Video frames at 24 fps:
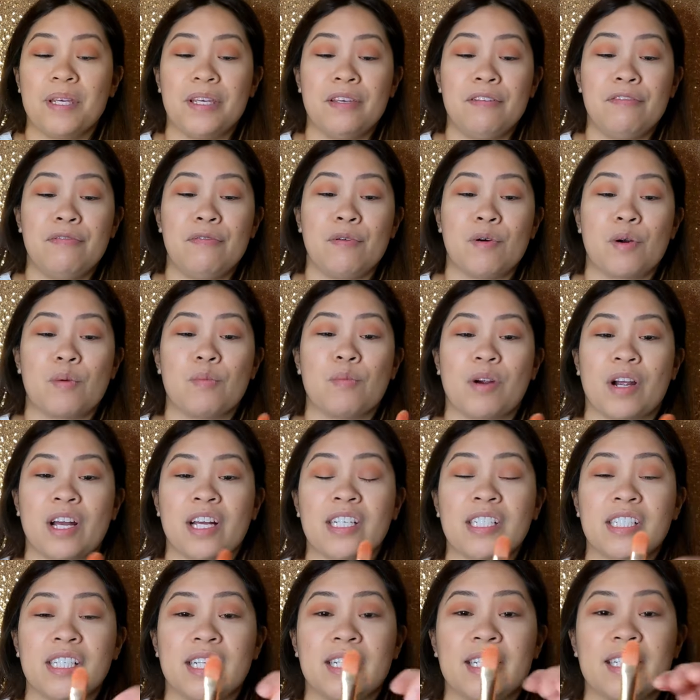E4
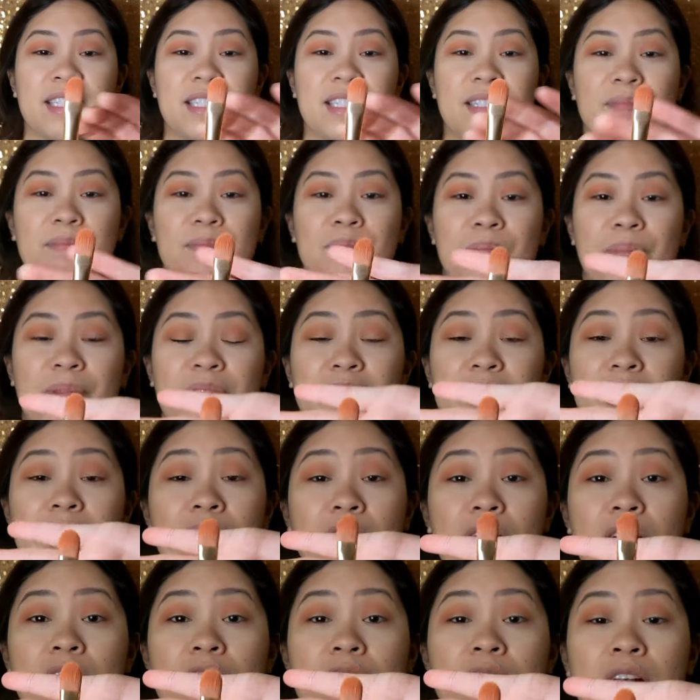brush, and it's a
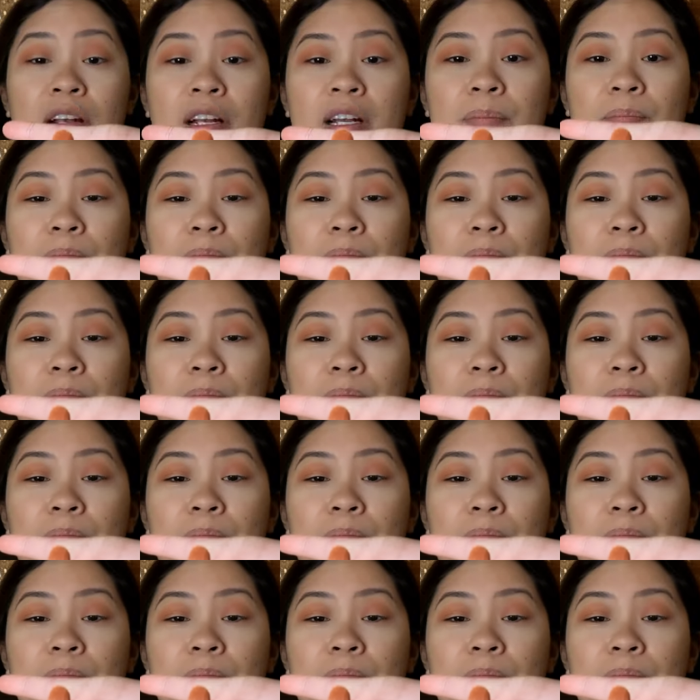thicker,